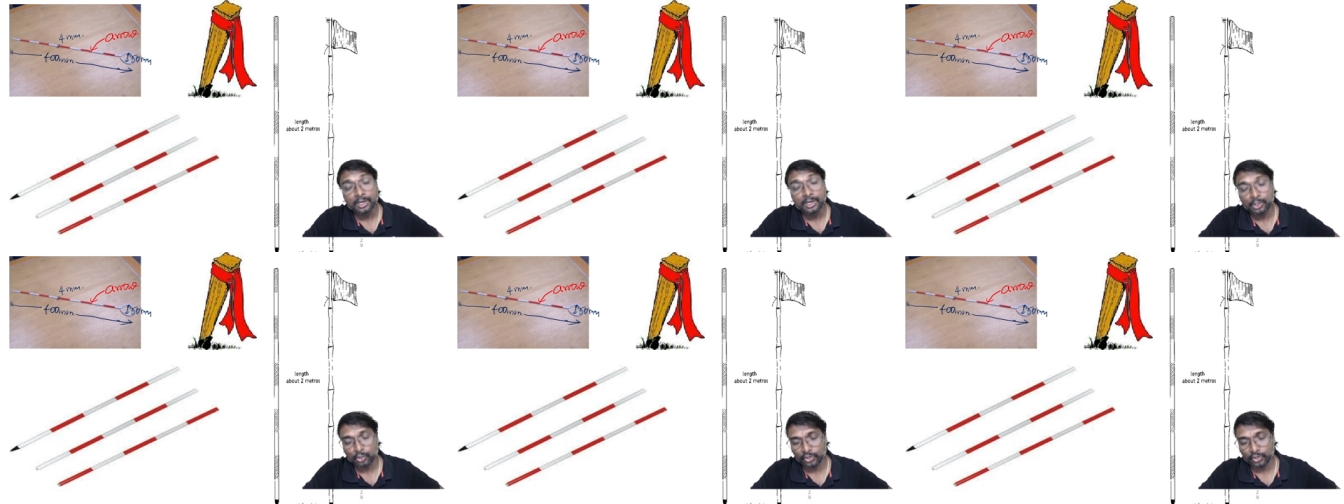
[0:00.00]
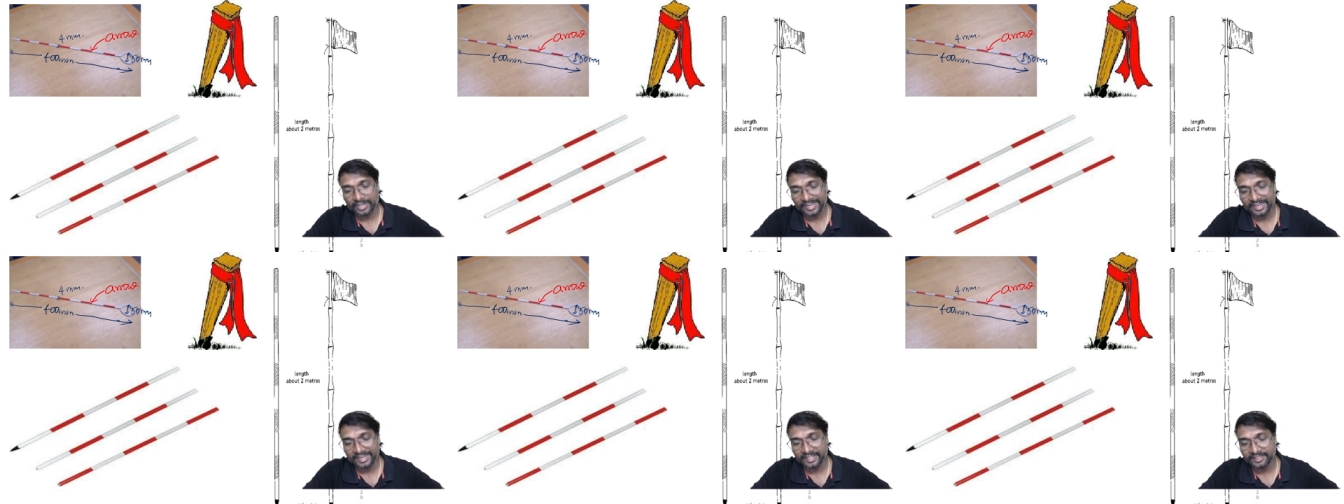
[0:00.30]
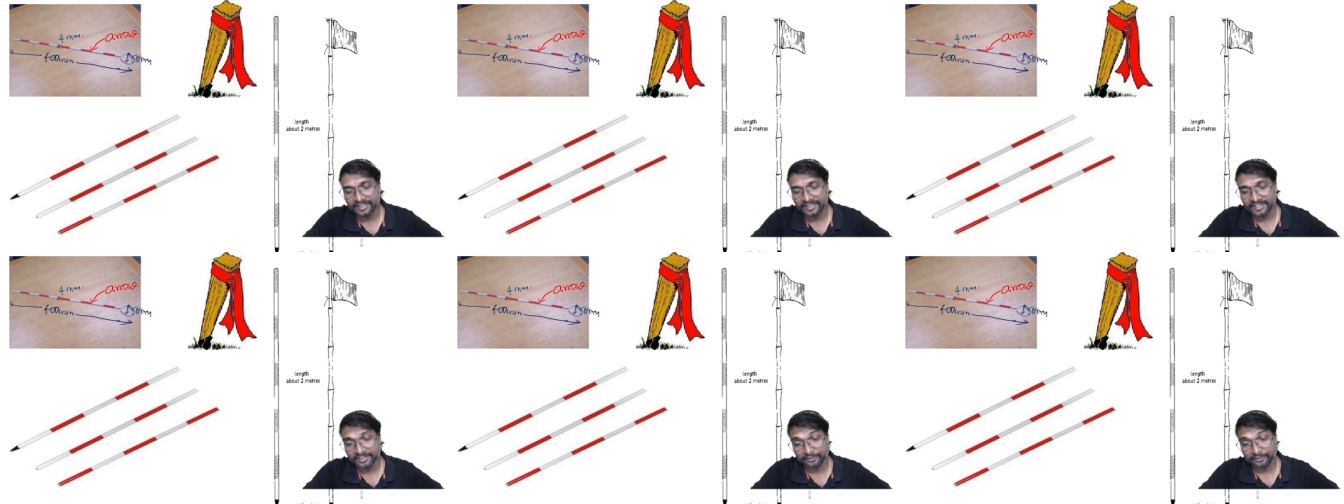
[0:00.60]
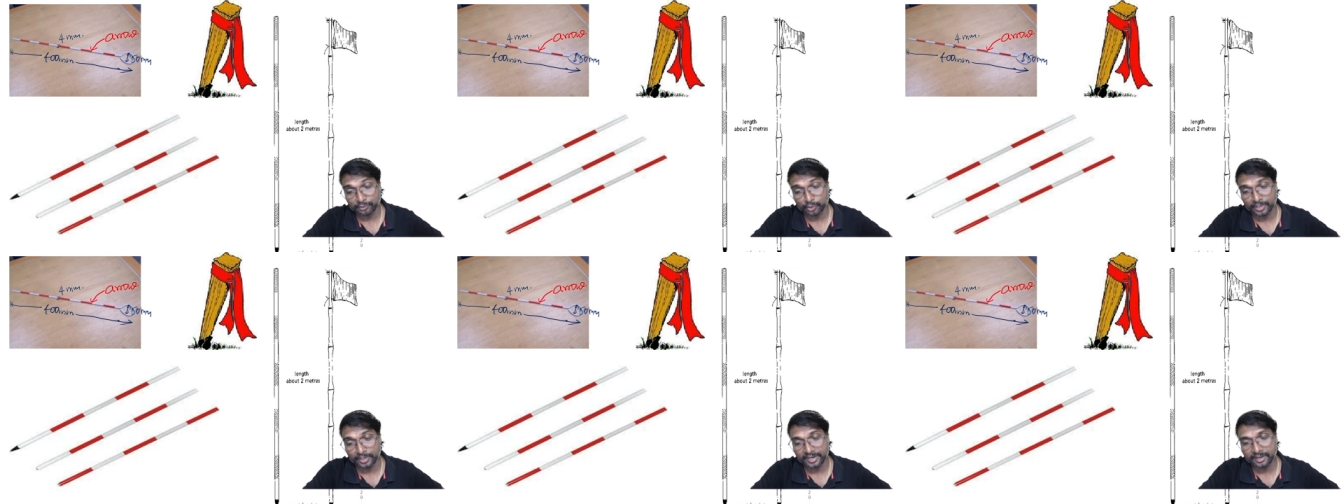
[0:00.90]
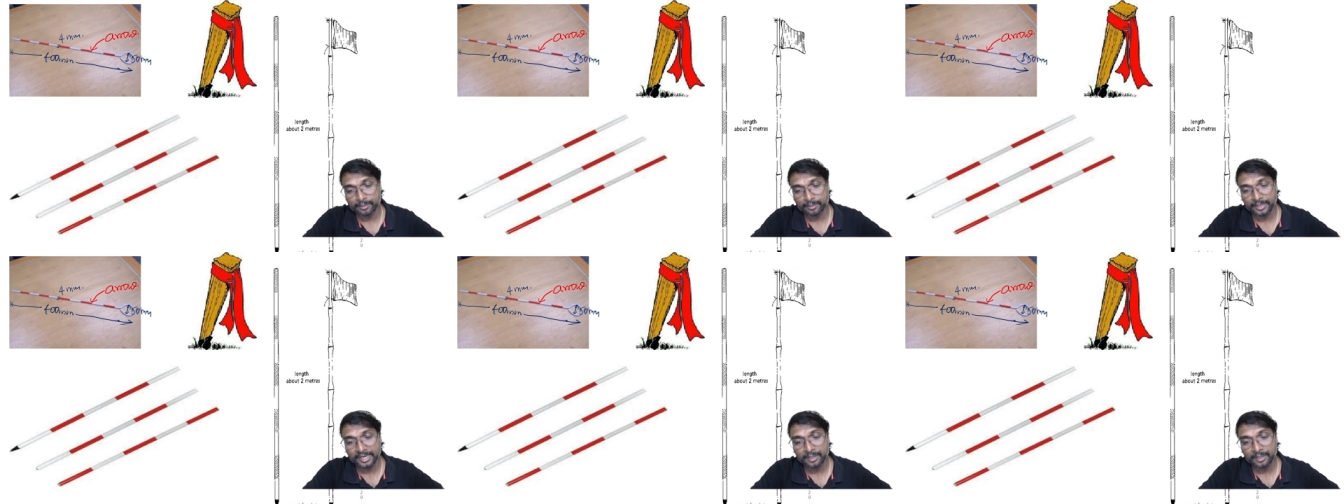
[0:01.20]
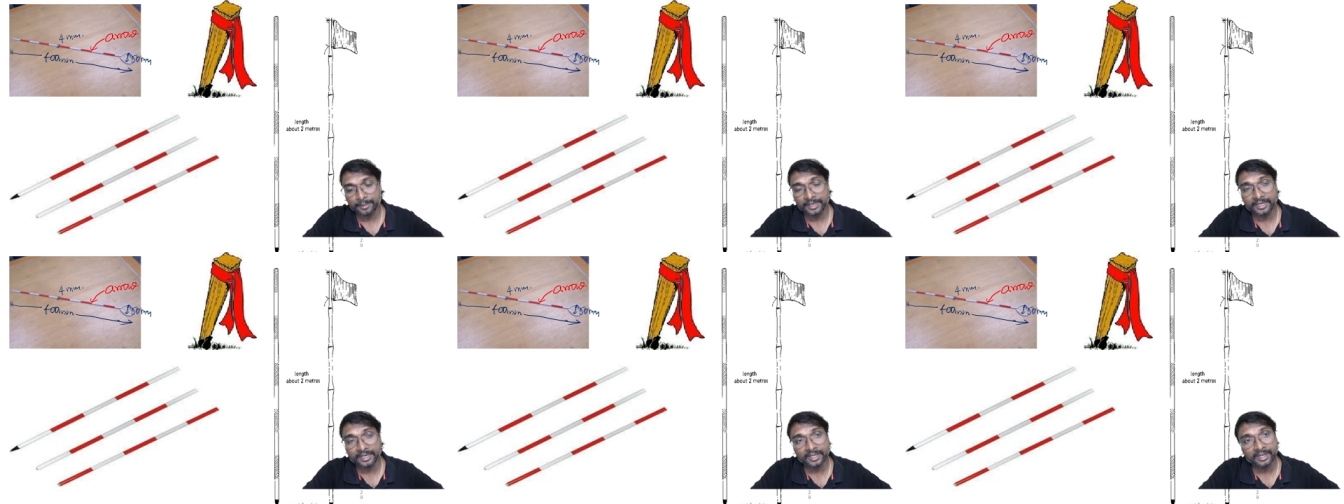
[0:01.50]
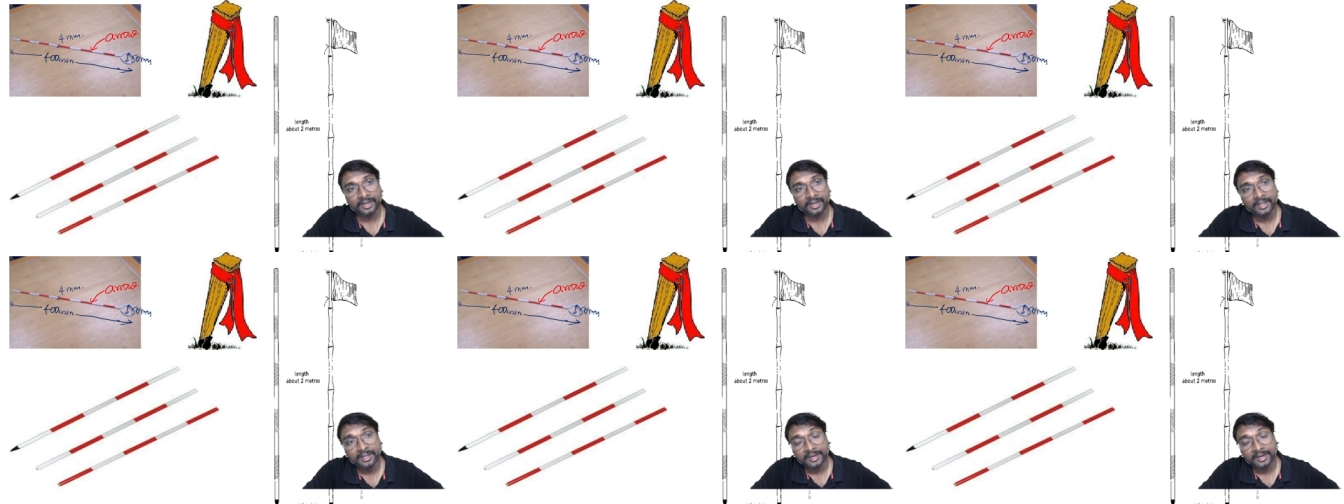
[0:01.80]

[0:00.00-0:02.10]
Total length is 400 millimeter,